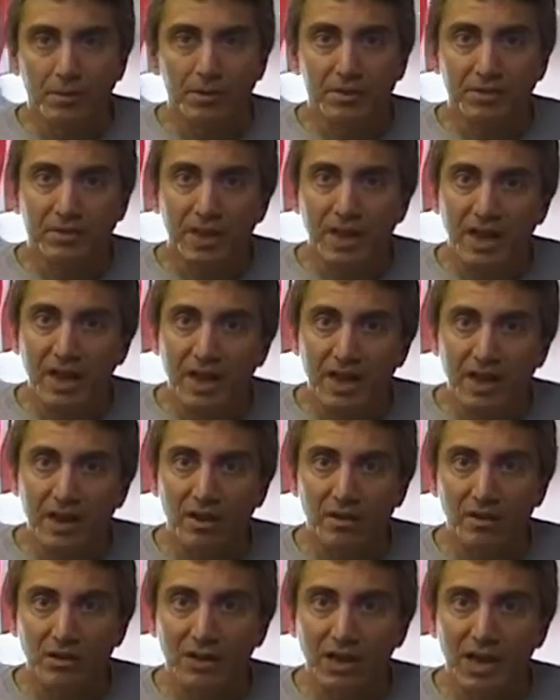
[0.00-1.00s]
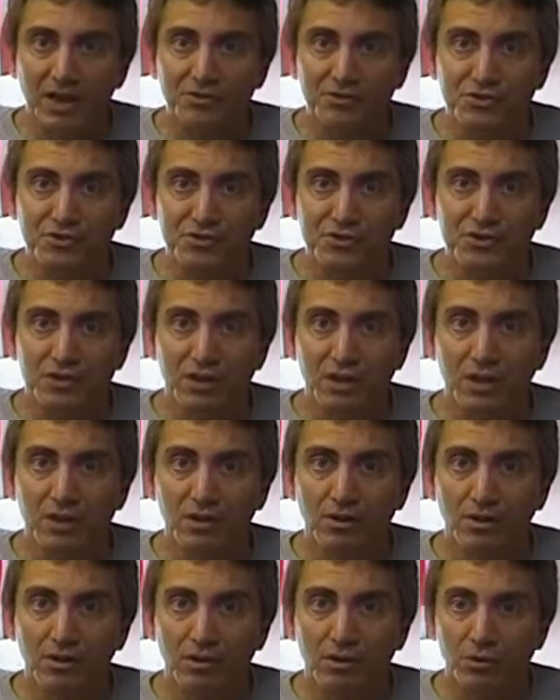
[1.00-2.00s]
but they are allowed to
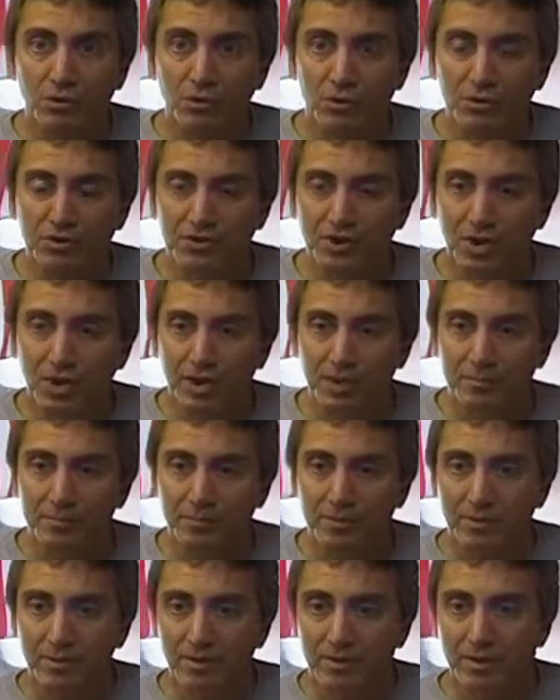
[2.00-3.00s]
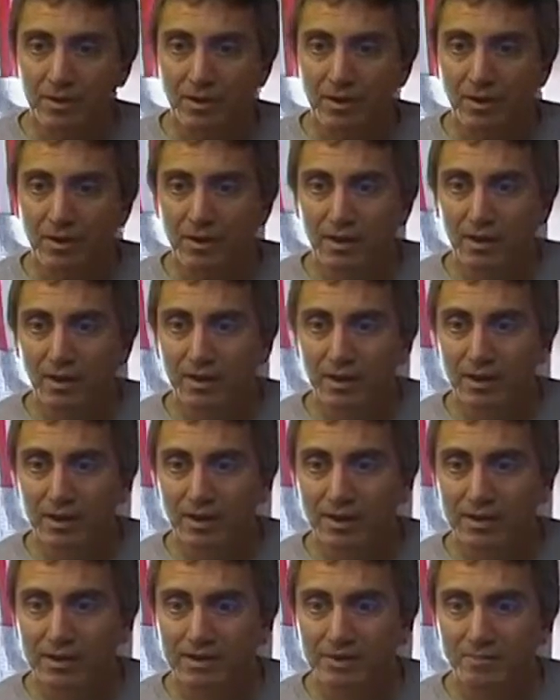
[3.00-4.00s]
steal your time.
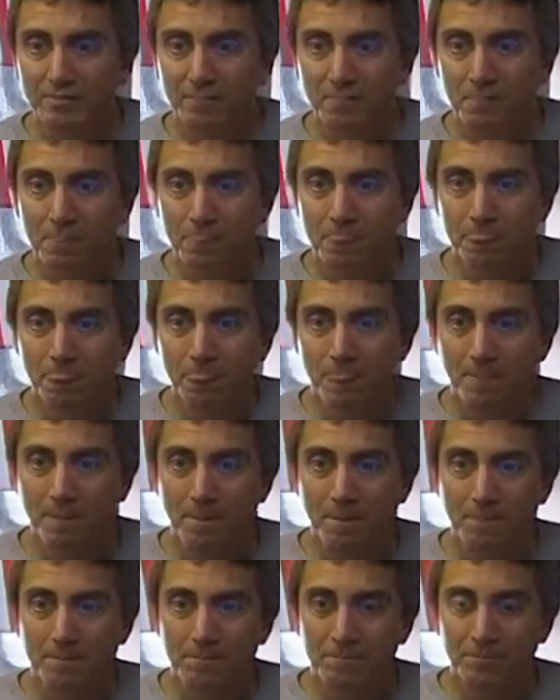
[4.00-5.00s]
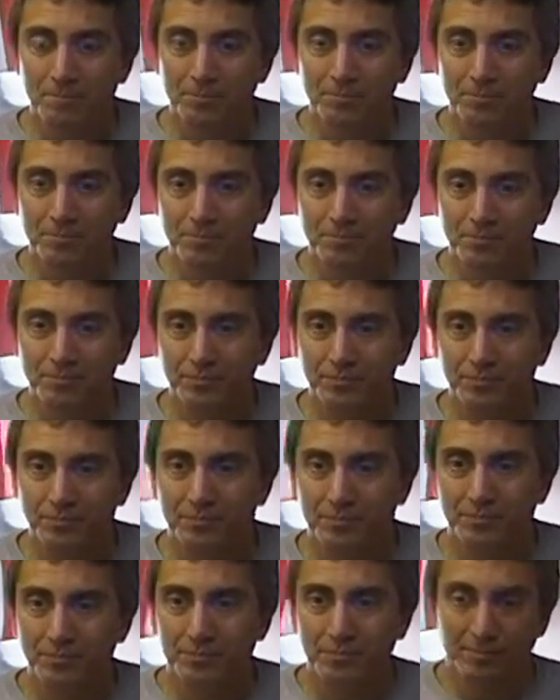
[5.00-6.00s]
You got the word right there.
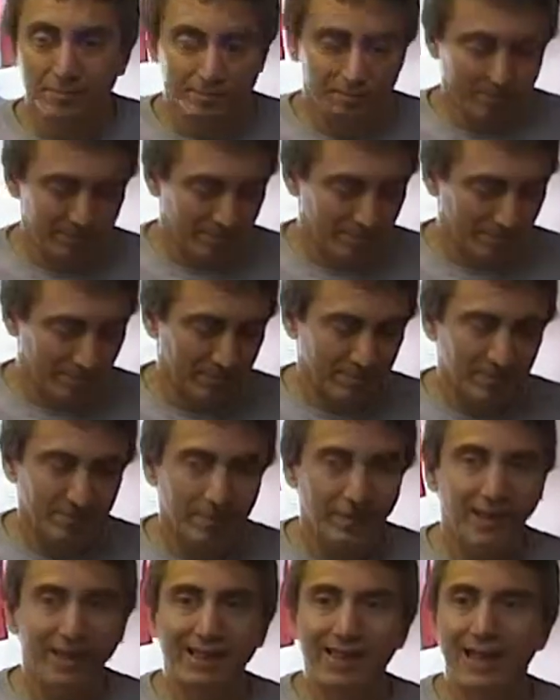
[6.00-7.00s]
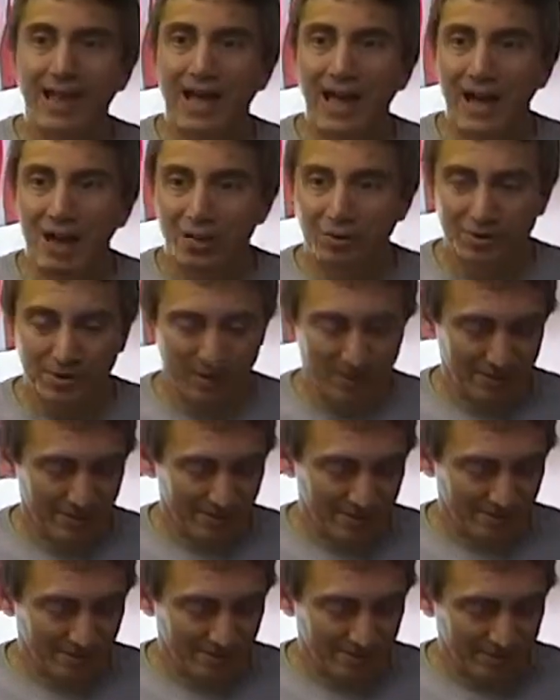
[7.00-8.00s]
Allowed. Allowed.
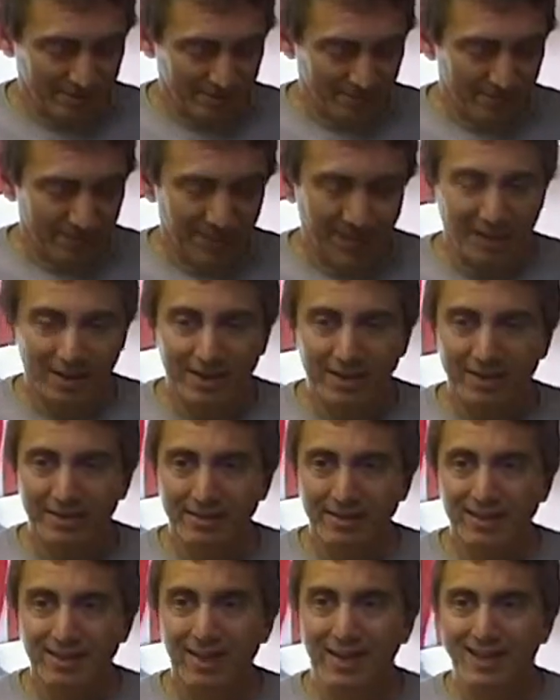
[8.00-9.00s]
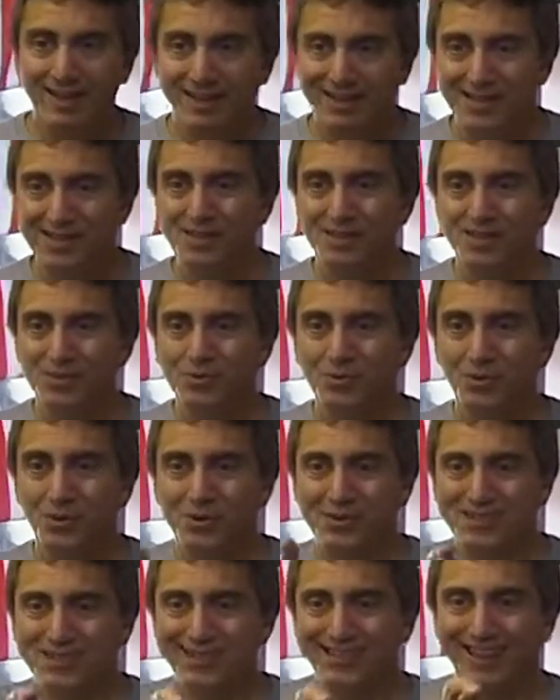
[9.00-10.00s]
Okay, allowed. And this is
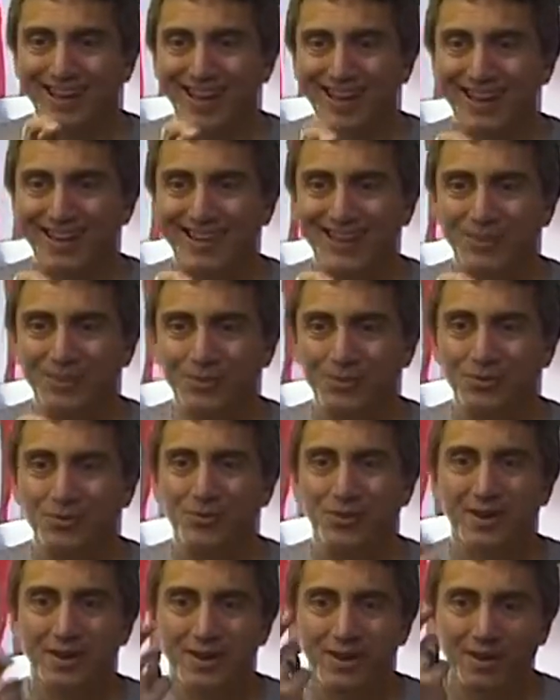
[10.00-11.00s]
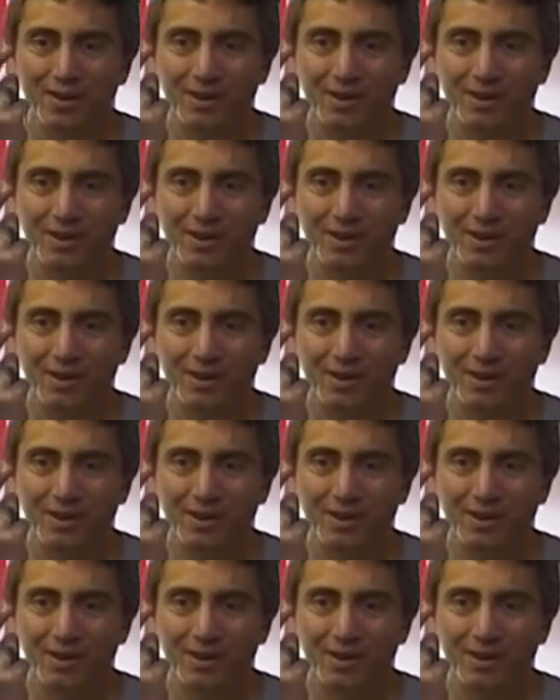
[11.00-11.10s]
where it's tied into